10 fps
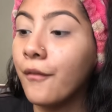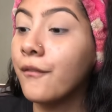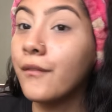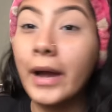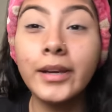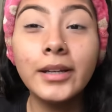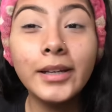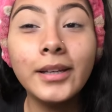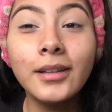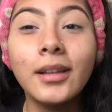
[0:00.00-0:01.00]

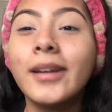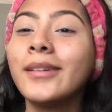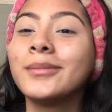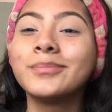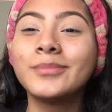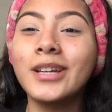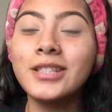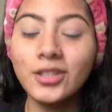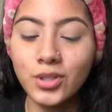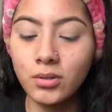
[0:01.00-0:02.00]
Finally, I
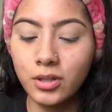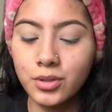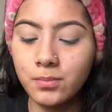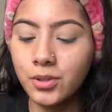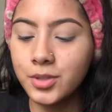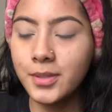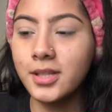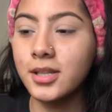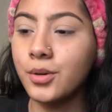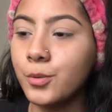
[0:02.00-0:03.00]
take so long to post
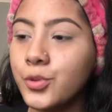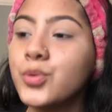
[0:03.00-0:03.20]
because I don't know what